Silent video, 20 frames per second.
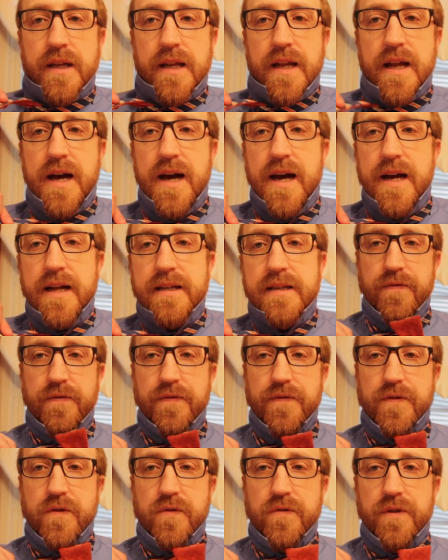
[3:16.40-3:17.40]
knot.
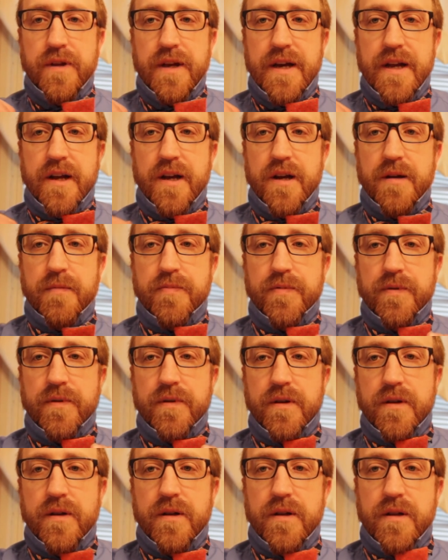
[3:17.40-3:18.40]
Fold that up
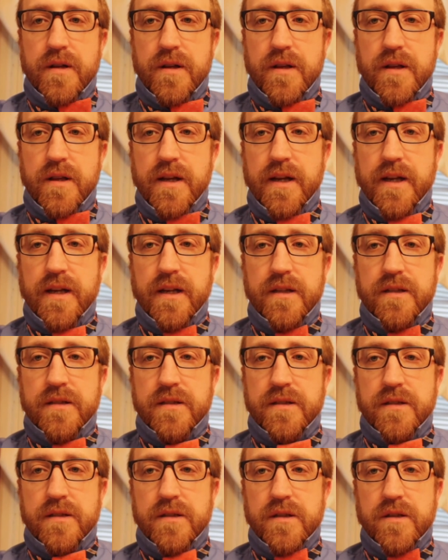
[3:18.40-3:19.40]
like
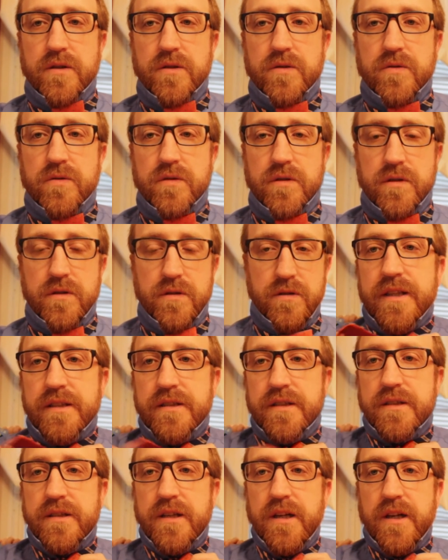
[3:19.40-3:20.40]
so. This
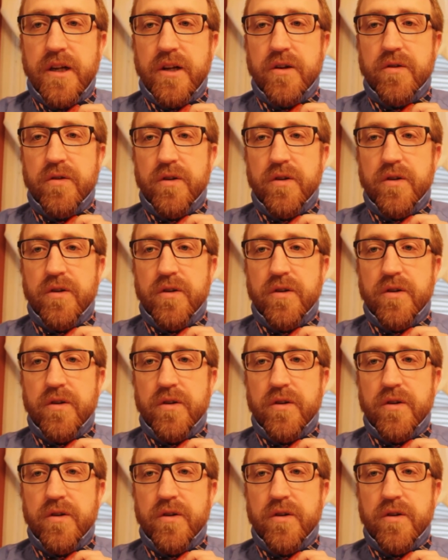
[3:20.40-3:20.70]
is gonna